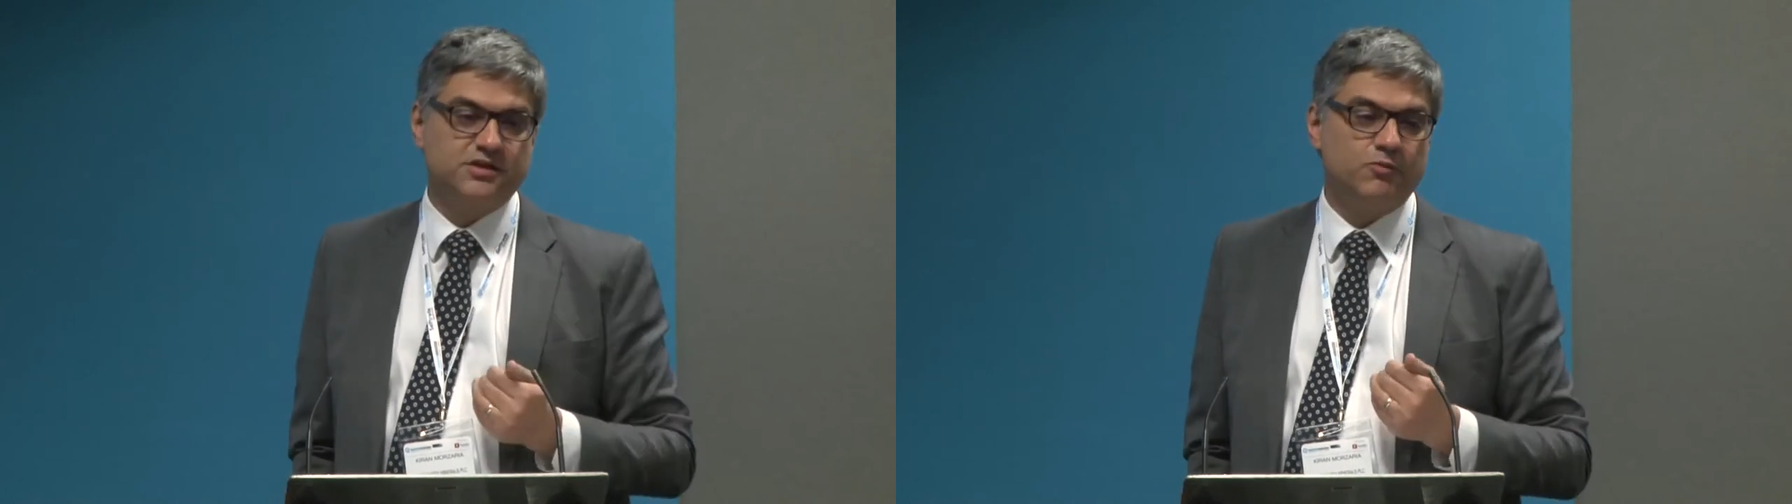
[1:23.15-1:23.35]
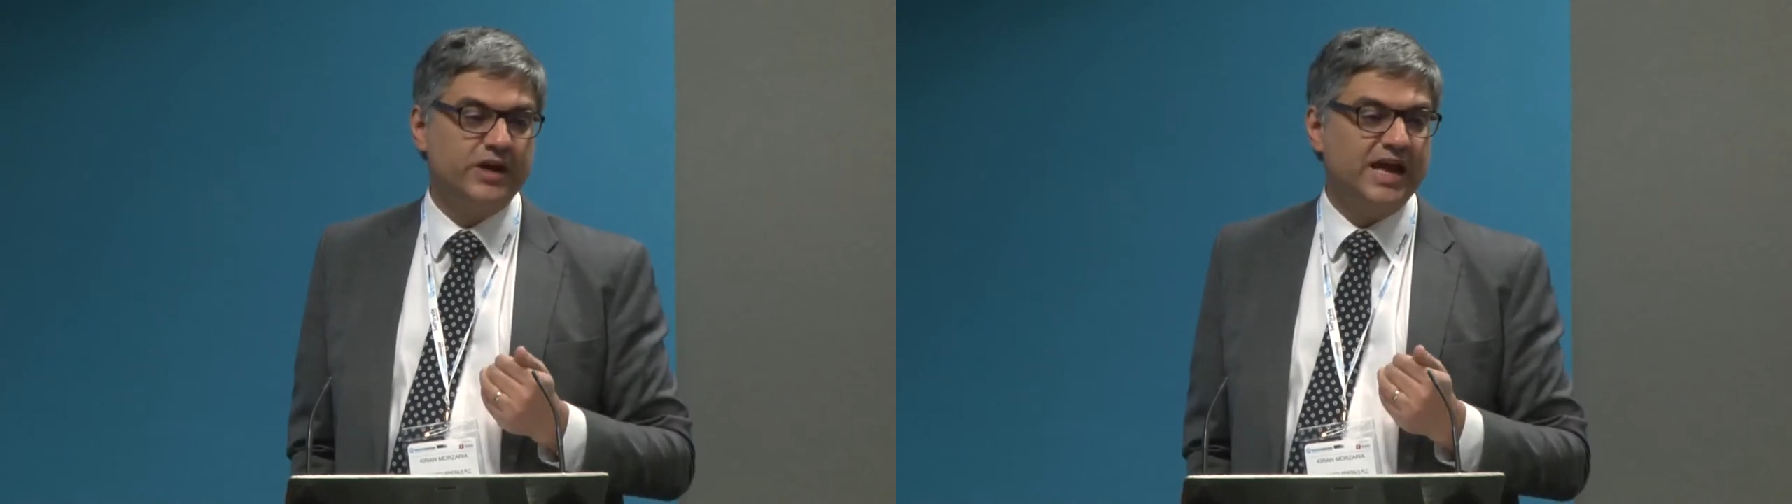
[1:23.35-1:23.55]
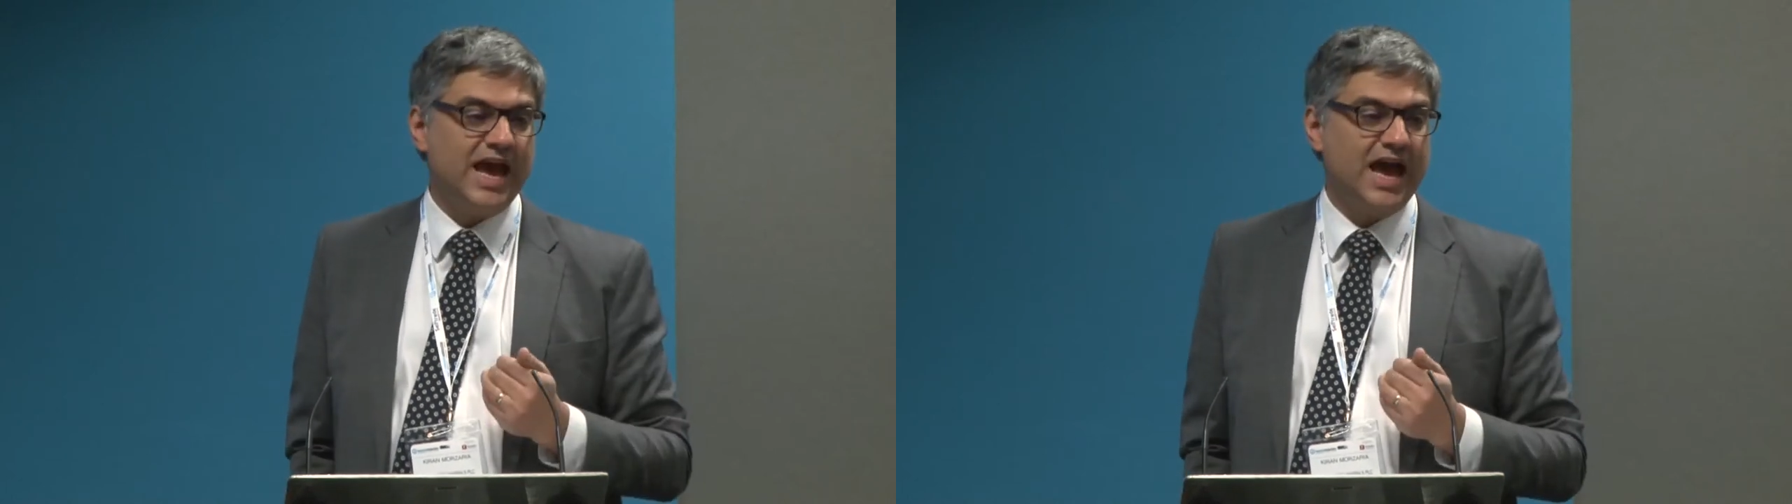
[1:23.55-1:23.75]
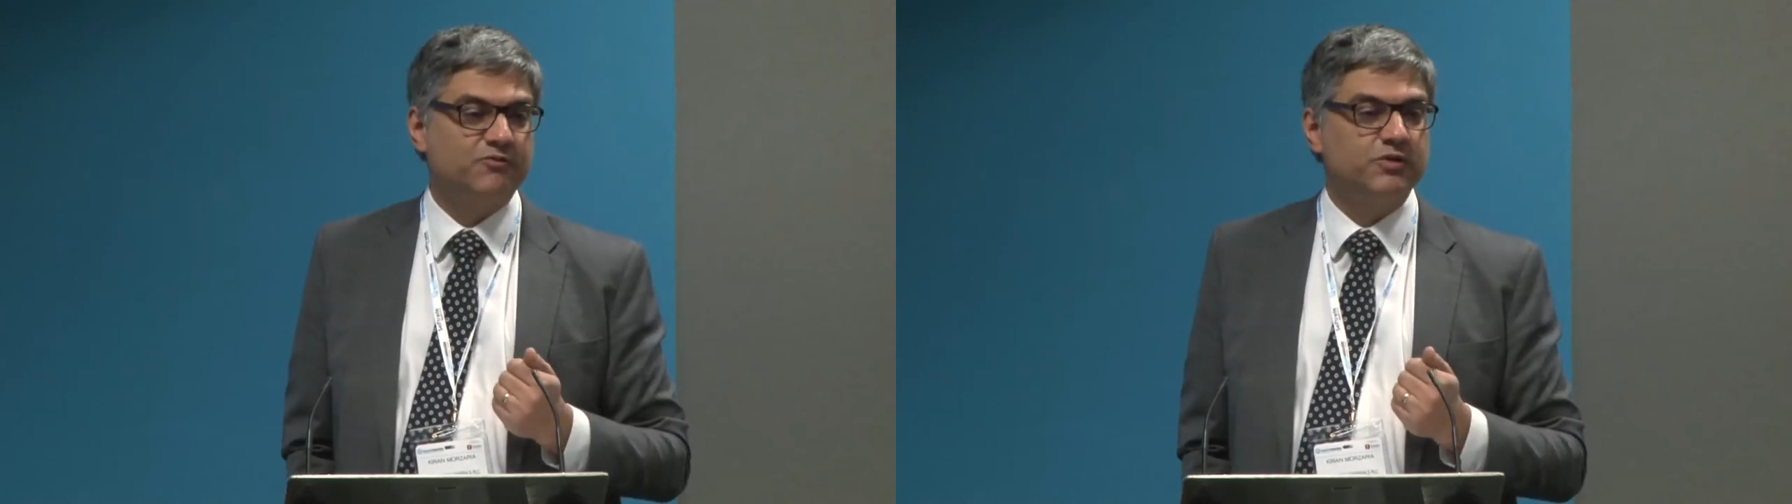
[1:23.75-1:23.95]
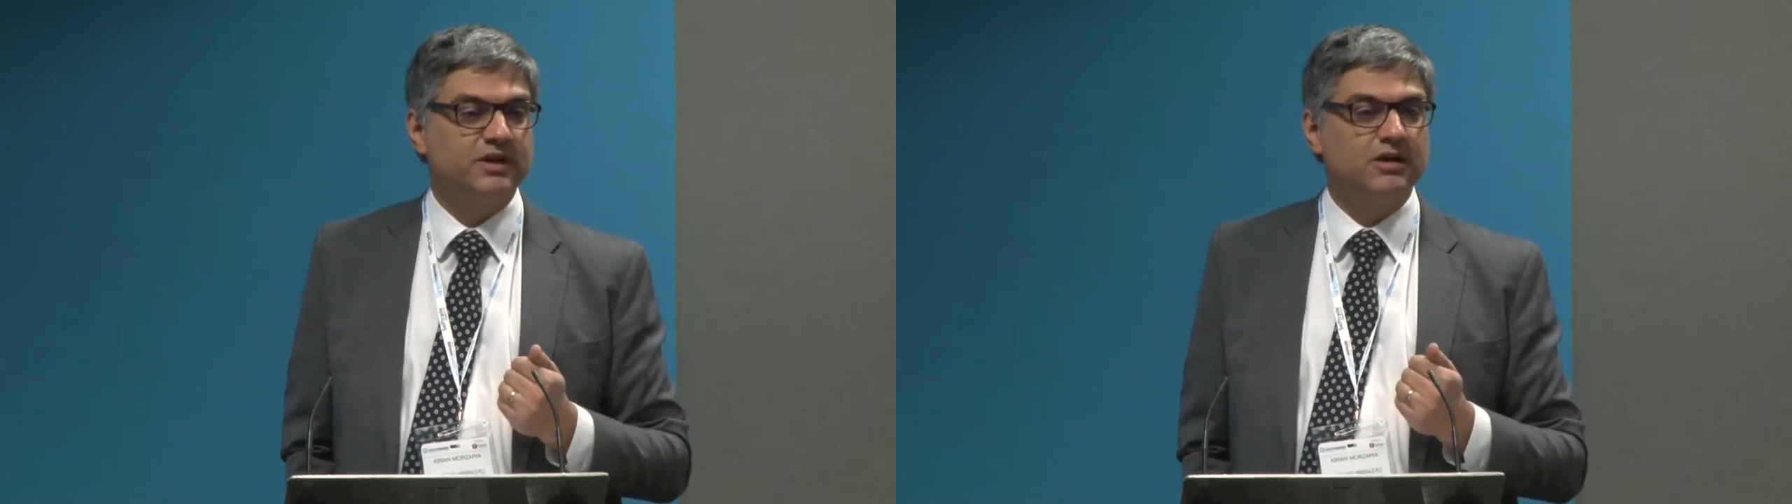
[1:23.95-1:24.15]
that we
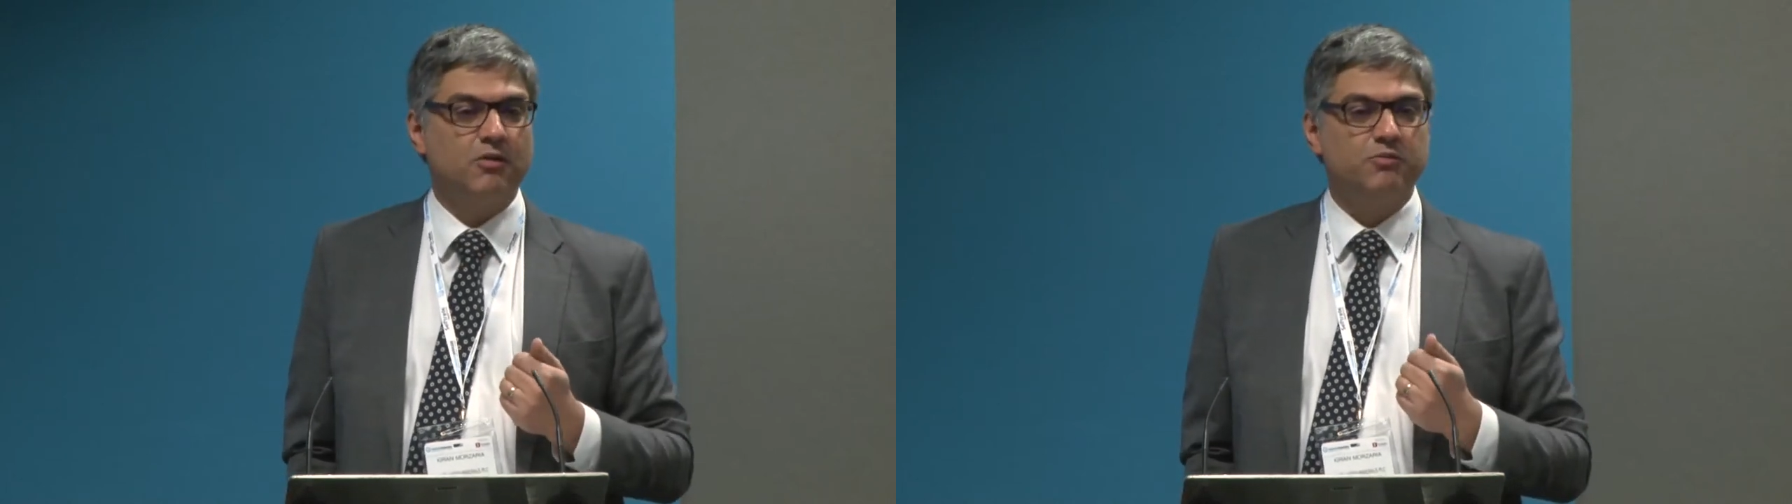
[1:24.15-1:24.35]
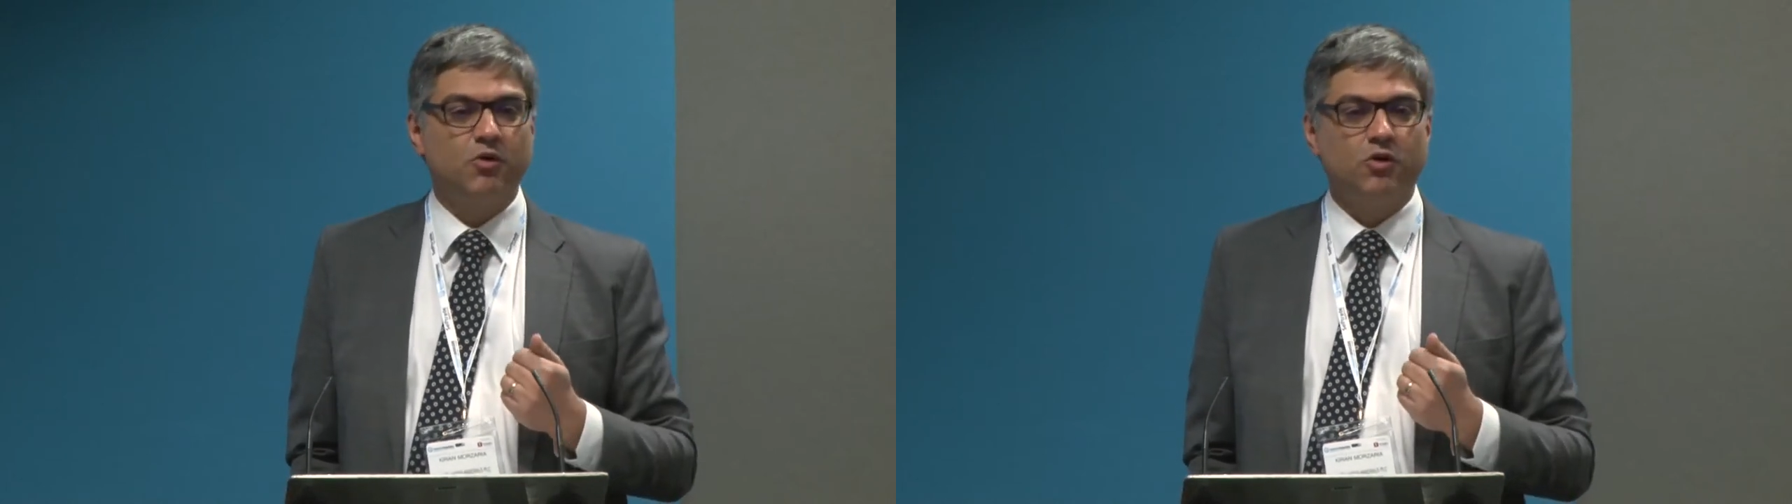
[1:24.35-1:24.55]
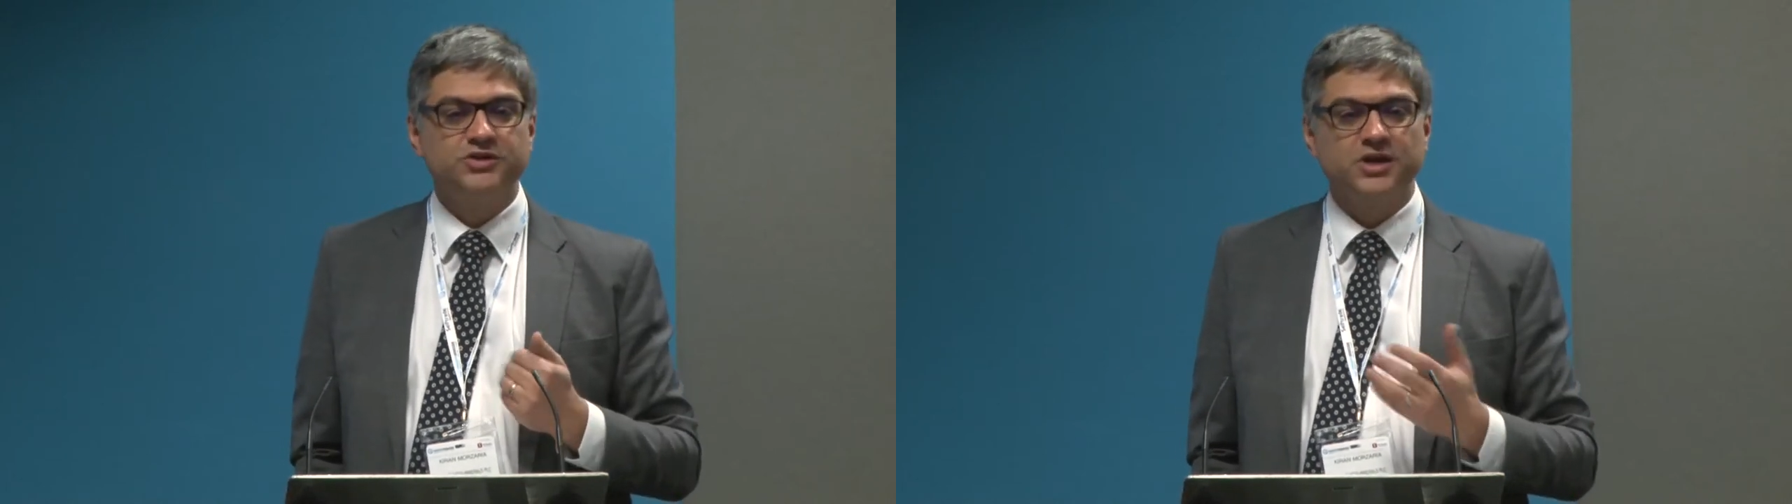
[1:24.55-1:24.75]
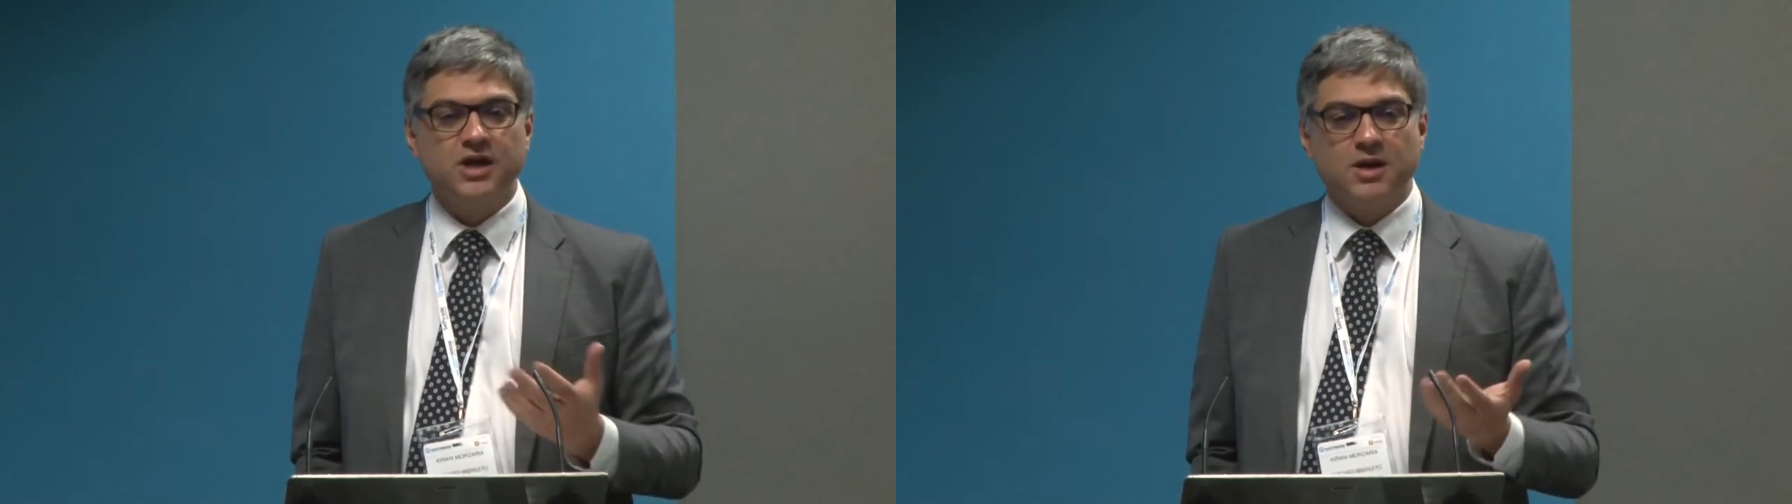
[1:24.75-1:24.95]
have within our board.